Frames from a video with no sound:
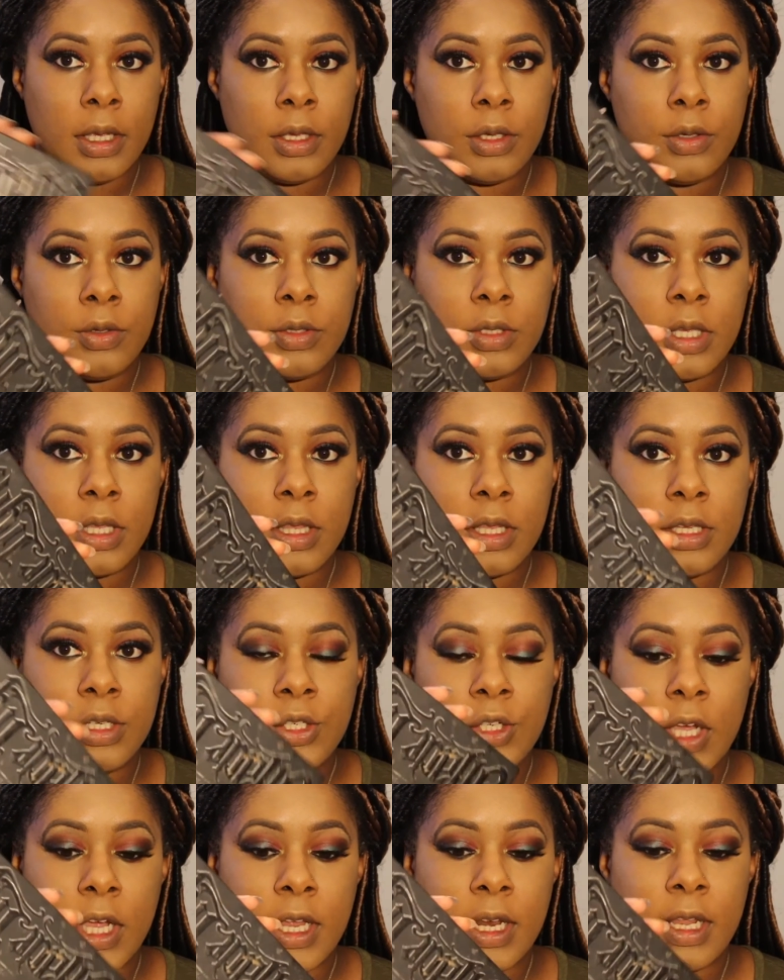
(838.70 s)
using the
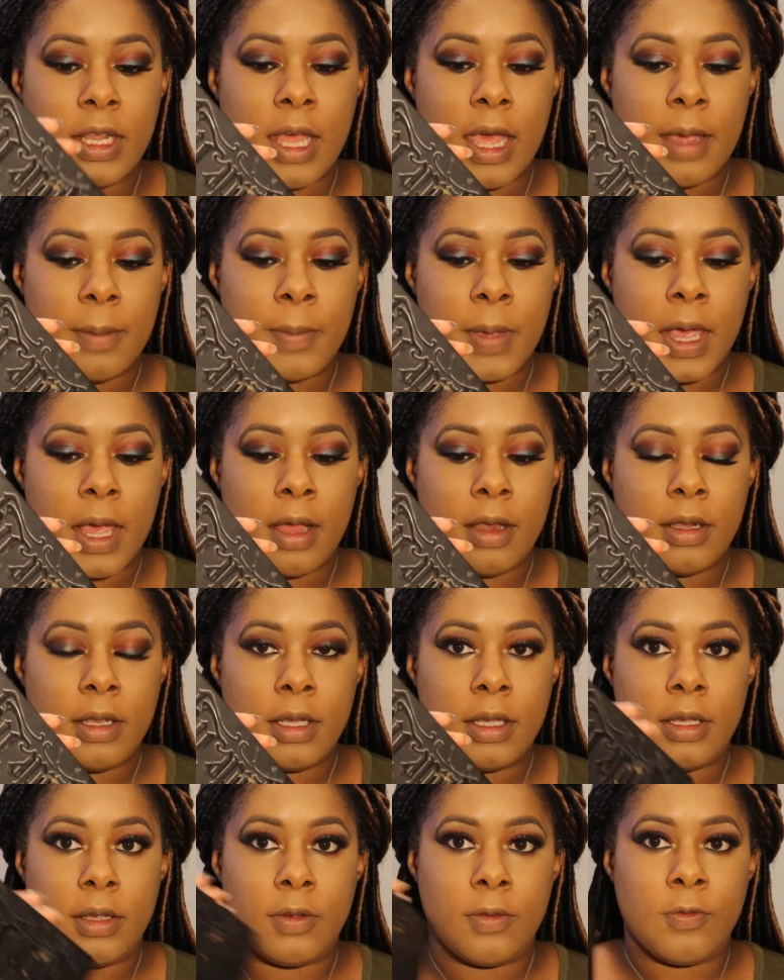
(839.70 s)
Shade and Light
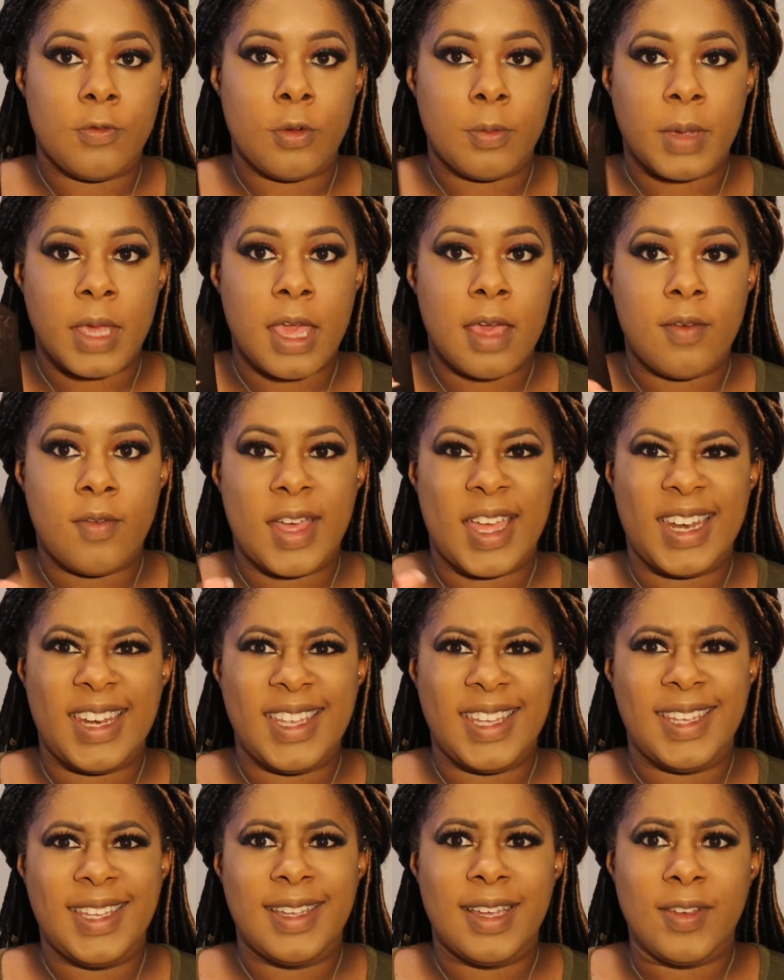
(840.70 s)
palette from Kat Von
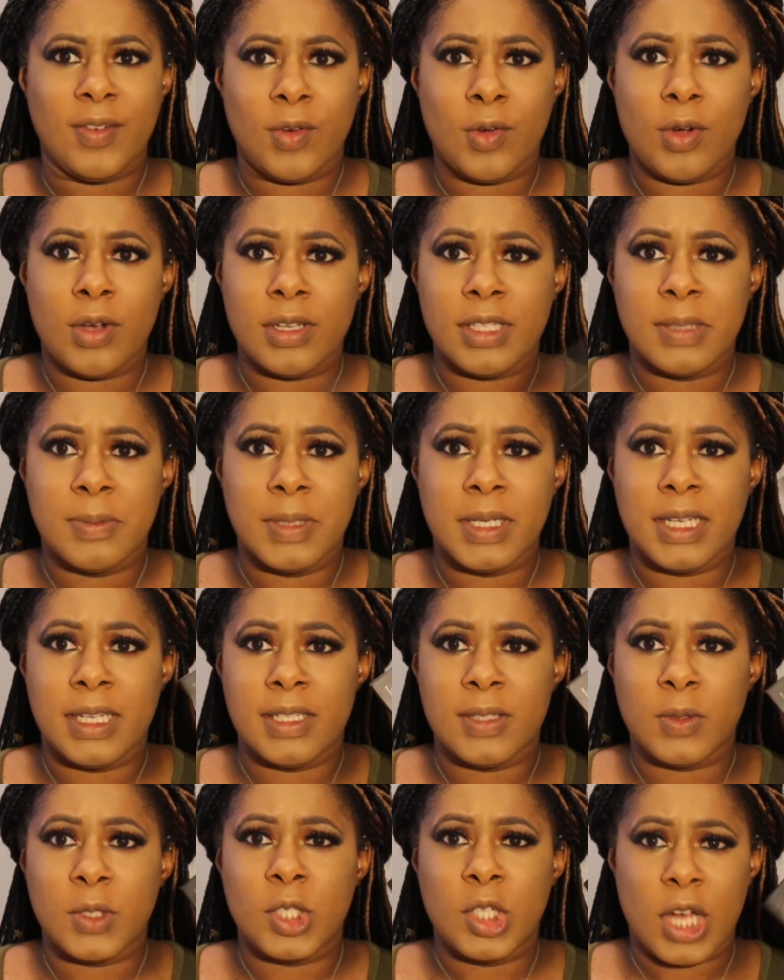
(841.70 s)
D, of course,
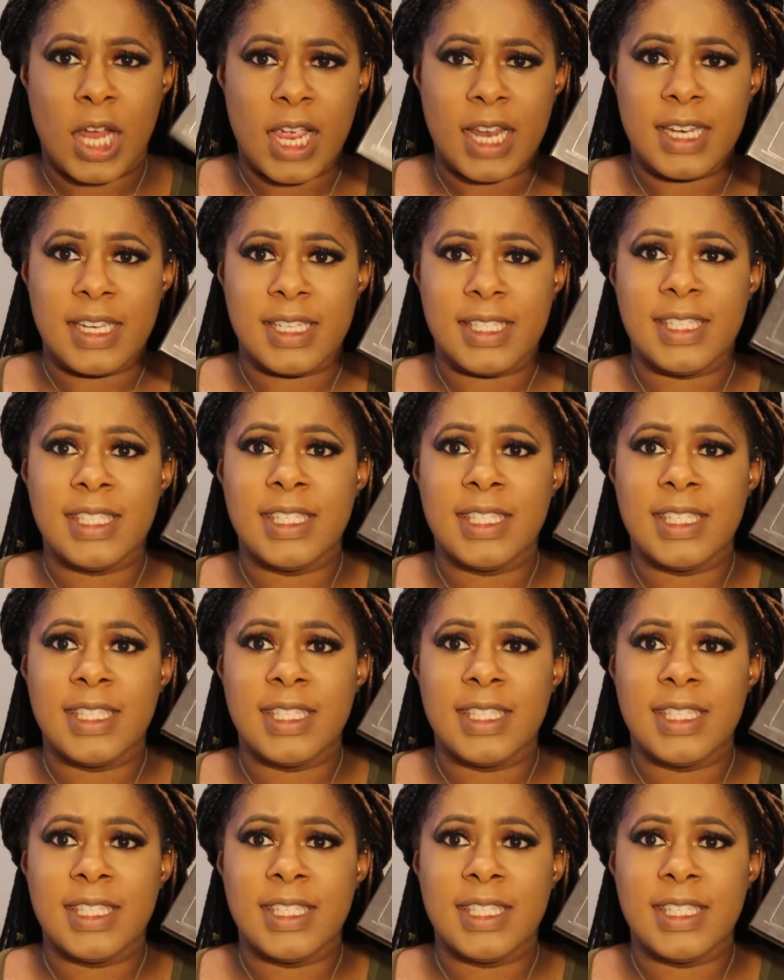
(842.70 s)
because we're trying to